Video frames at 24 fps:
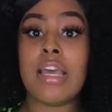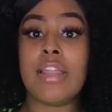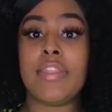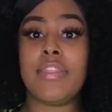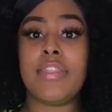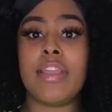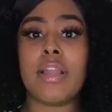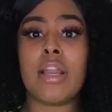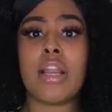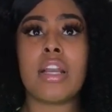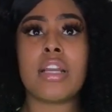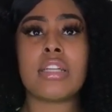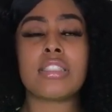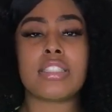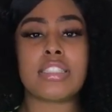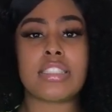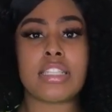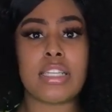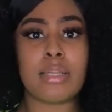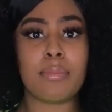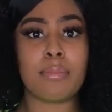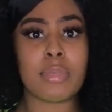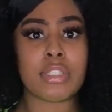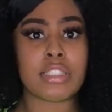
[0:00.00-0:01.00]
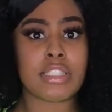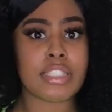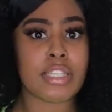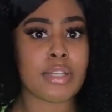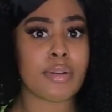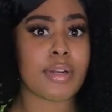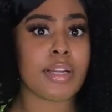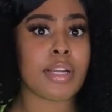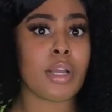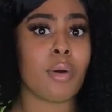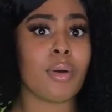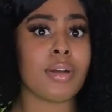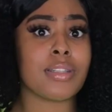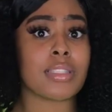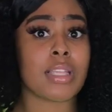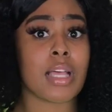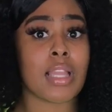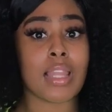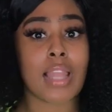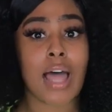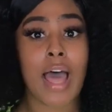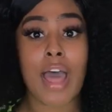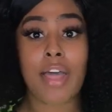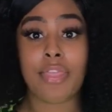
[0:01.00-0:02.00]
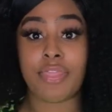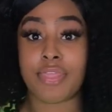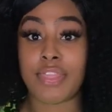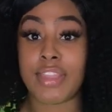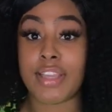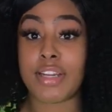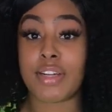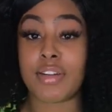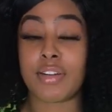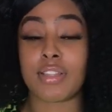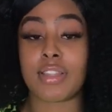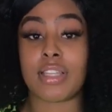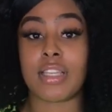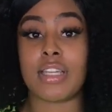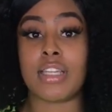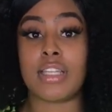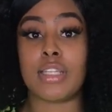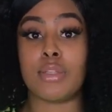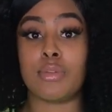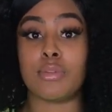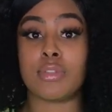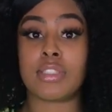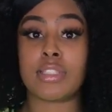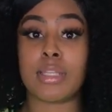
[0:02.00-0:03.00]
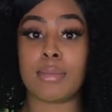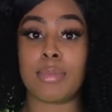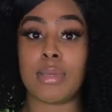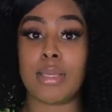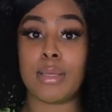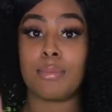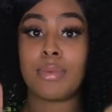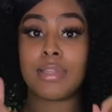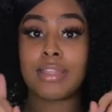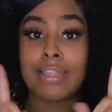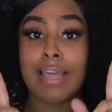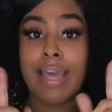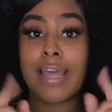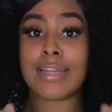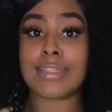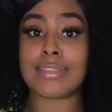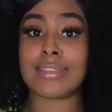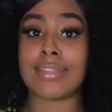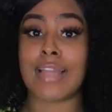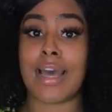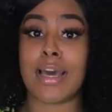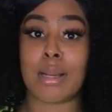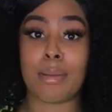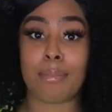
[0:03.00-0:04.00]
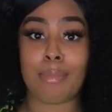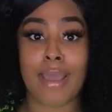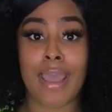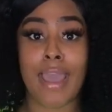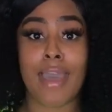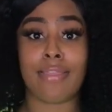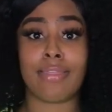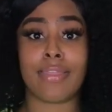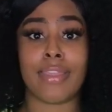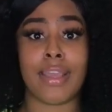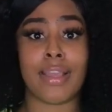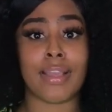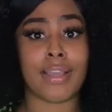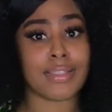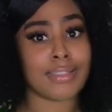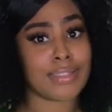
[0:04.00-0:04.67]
Their jean material is a lot thinner than it used to be, but that is not a bad thing.